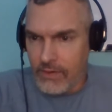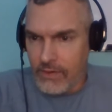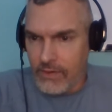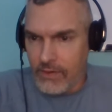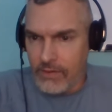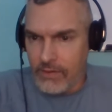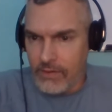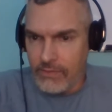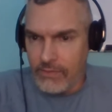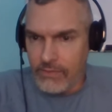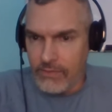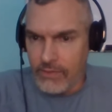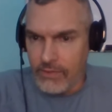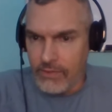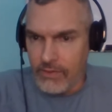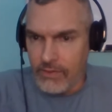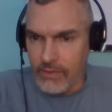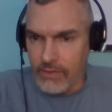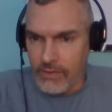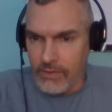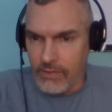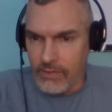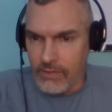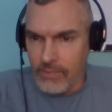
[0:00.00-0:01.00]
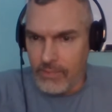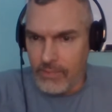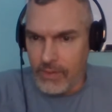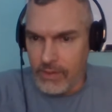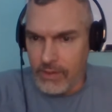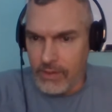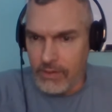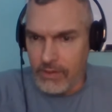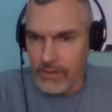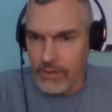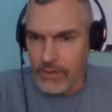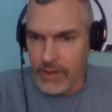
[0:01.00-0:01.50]
also a group
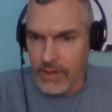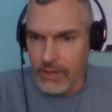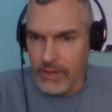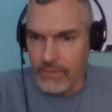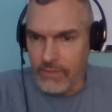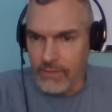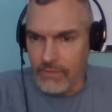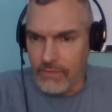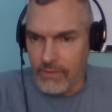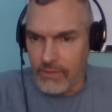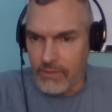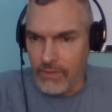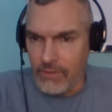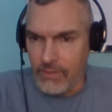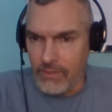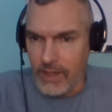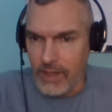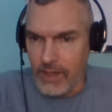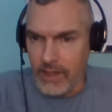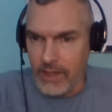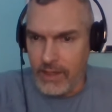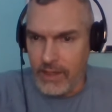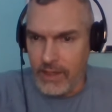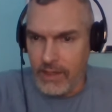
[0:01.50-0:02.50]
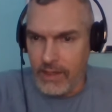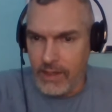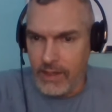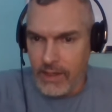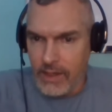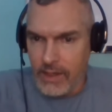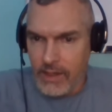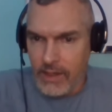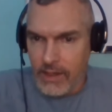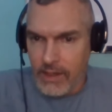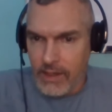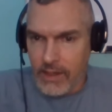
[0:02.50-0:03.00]
created for Romania,
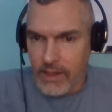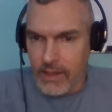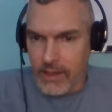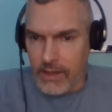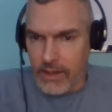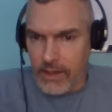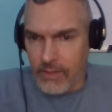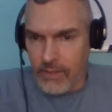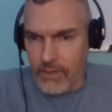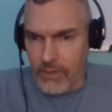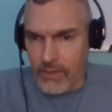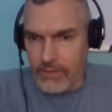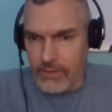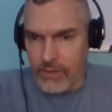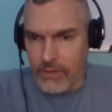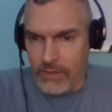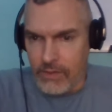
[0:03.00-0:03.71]
and they want to